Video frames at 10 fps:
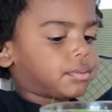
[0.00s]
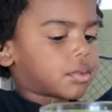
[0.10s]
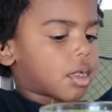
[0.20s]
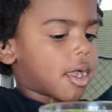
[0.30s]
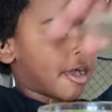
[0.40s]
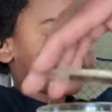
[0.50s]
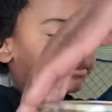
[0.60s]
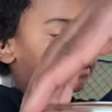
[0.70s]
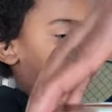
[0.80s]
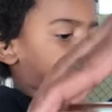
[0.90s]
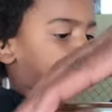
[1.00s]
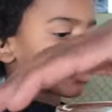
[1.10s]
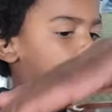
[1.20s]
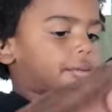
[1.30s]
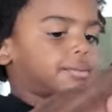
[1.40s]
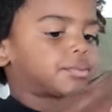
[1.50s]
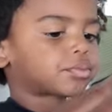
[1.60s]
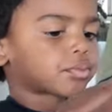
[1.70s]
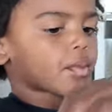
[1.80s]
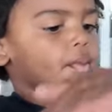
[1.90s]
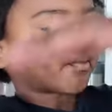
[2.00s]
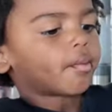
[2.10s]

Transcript: And the longer I'm